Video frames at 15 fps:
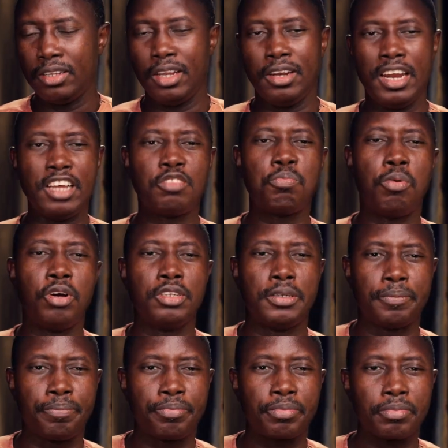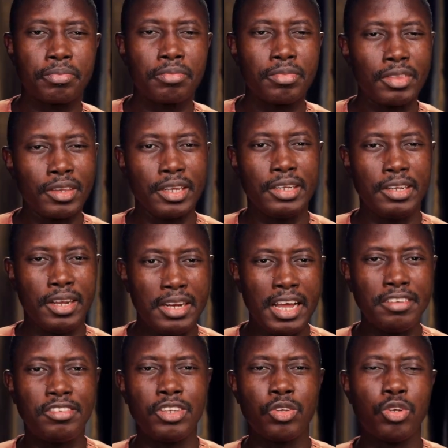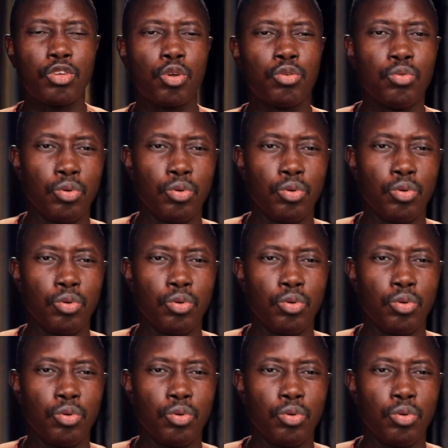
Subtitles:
The next point, the next thing you need to